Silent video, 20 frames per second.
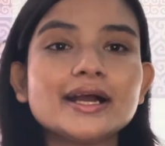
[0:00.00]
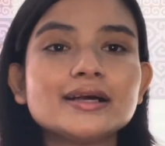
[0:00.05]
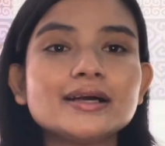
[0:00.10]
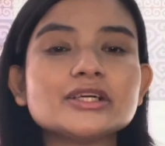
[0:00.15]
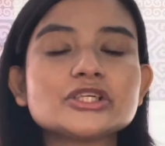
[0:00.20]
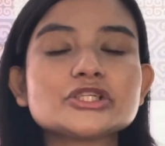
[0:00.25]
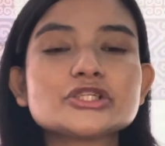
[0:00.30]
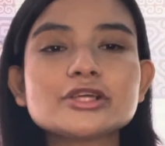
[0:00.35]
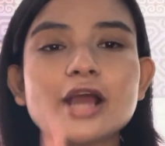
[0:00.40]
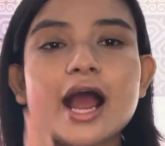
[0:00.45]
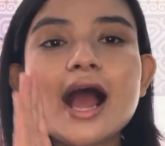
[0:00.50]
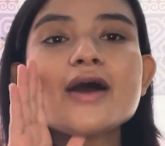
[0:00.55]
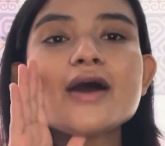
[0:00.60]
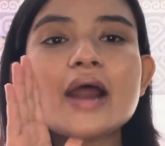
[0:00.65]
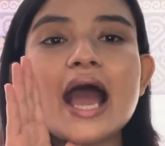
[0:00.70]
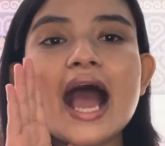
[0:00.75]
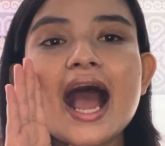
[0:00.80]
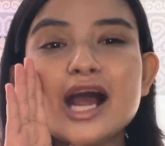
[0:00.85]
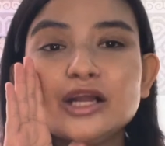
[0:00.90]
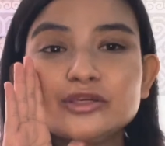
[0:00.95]
shout
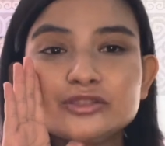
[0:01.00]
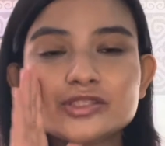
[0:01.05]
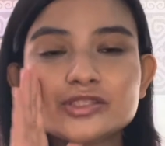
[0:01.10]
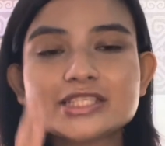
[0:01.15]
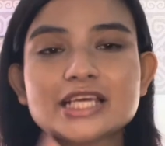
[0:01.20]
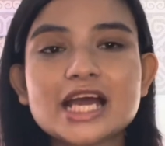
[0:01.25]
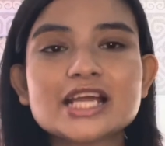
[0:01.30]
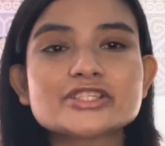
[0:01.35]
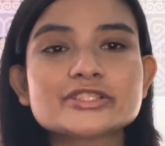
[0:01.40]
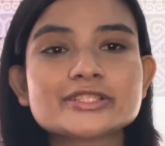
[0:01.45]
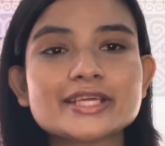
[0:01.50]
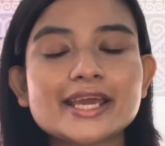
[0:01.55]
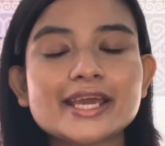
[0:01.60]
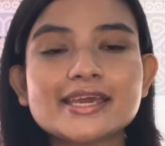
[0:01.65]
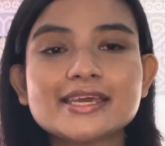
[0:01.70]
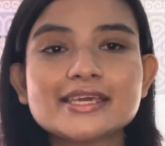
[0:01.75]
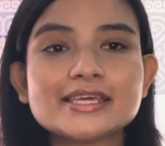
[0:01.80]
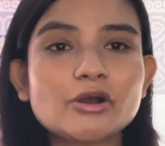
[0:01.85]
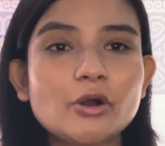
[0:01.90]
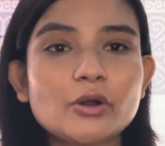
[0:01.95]
out to Sanjay.
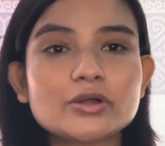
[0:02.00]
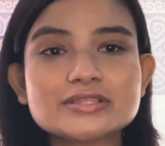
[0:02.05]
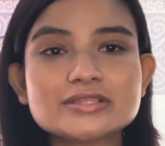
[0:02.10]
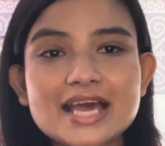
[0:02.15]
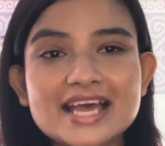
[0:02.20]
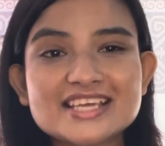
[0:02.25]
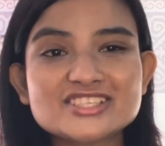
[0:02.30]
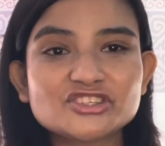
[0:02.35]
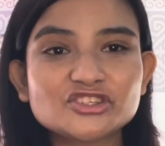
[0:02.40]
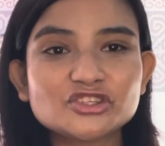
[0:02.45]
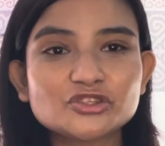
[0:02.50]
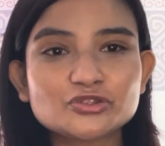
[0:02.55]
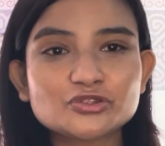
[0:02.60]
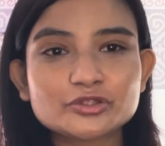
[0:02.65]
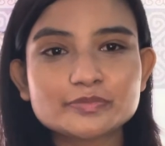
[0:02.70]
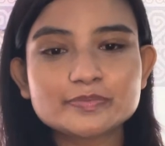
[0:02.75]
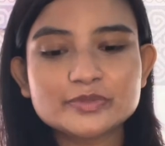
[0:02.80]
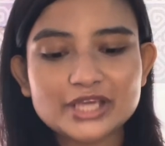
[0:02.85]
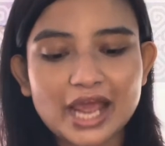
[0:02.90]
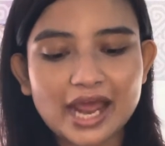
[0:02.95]
He also has a
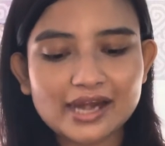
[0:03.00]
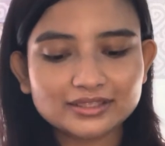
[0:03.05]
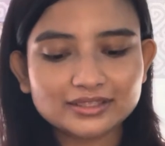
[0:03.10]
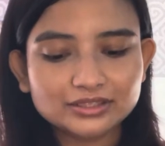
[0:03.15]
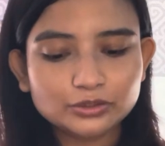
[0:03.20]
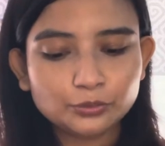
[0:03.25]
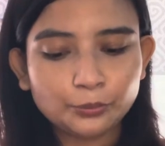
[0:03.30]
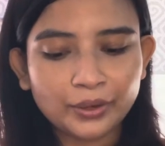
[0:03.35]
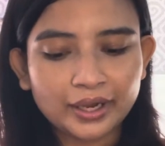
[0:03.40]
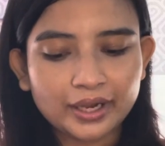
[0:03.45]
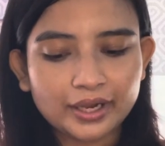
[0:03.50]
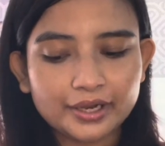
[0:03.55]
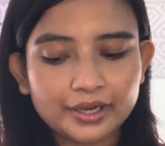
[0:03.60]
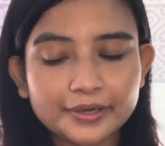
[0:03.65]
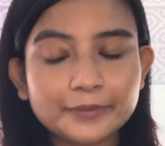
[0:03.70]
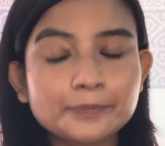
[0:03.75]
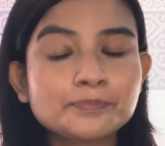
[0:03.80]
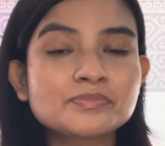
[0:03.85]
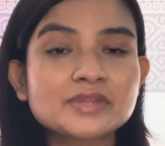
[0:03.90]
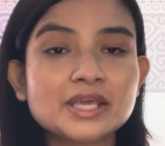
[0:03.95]
YouTube channel
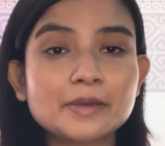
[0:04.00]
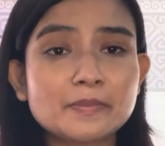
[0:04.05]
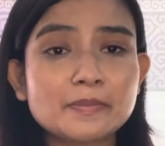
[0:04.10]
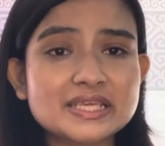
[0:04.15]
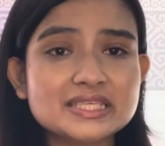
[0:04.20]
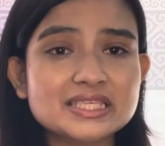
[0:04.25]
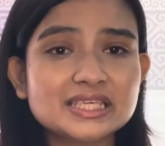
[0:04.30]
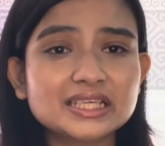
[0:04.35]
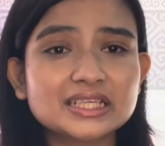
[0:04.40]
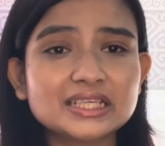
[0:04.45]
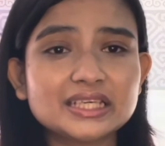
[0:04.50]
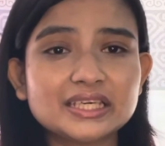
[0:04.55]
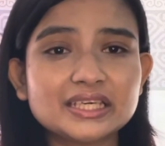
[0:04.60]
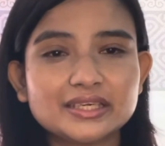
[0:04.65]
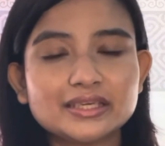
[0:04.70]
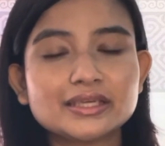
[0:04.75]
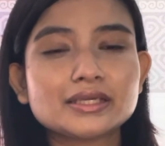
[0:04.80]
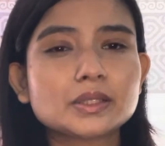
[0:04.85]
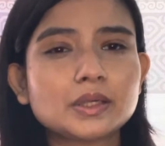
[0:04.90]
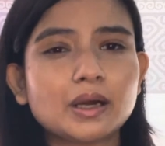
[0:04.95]
where he
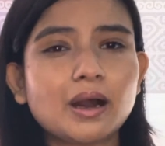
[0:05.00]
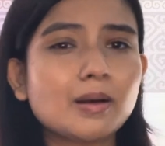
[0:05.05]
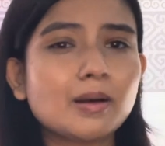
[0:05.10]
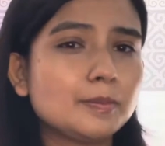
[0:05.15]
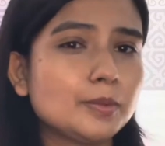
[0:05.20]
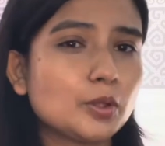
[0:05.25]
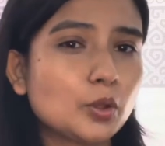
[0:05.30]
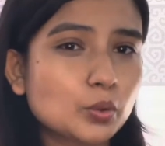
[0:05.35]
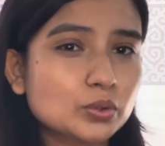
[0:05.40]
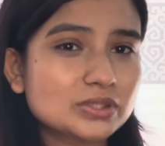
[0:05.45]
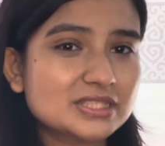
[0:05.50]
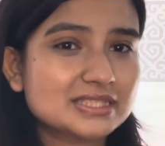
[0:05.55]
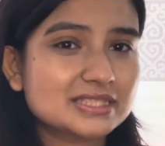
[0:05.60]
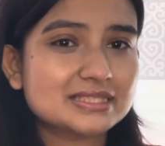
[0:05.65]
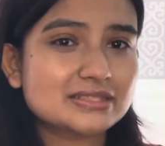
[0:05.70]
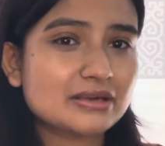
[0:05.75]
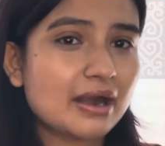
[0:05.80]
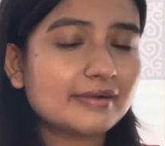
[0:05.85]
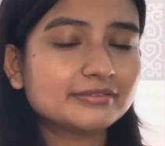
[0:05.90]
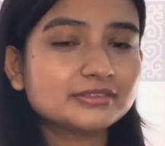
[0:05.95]
basically uploads
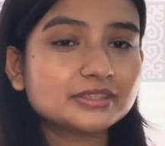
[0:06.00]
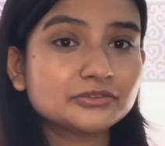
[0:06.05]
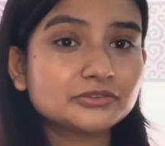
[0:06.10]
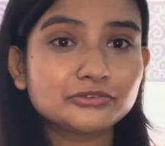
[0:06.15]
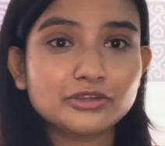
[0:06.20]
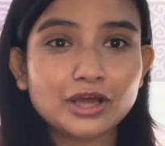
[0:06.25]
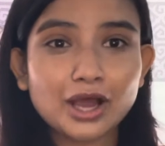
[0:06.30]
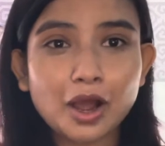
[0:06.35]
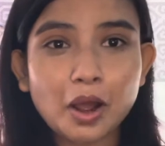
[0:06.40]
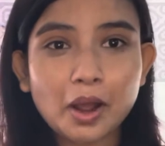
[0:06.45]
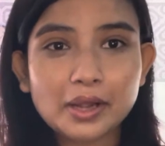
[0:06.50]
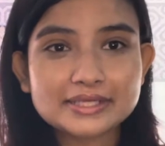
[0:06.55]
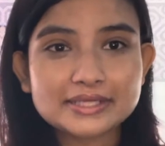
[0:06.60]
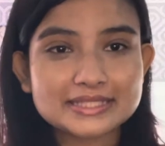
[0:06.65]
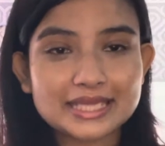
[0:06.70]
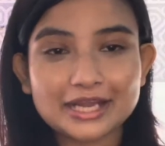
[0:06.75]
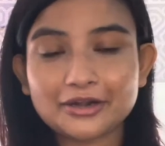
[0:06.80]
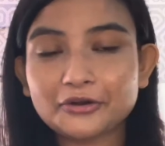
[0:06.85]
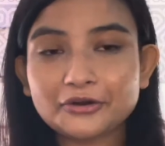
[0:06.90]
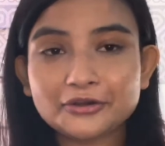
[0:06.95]
travel vlogs
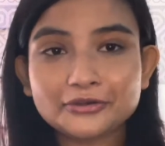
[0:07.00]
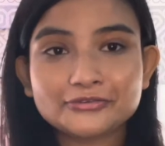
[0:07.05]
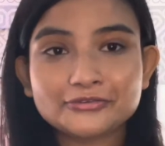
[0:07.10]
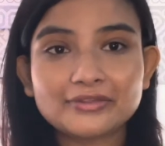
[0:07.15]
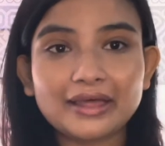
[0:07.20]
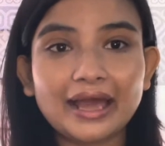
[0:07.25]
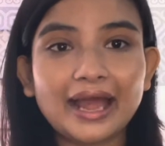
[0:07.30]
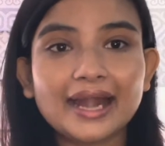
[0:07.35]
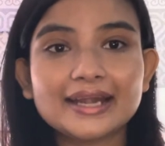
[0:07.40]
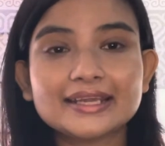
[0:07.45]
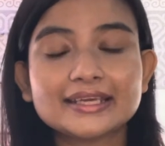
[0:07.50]
and all of that.